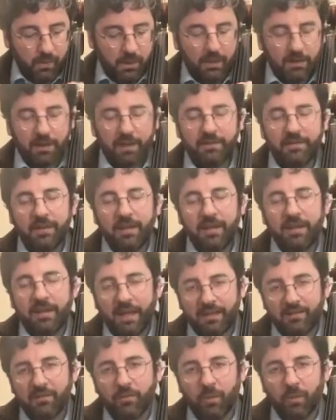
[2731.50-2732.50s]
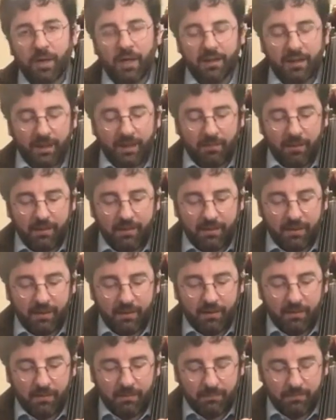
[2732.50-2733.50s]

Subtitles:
let's say that's what I like right there.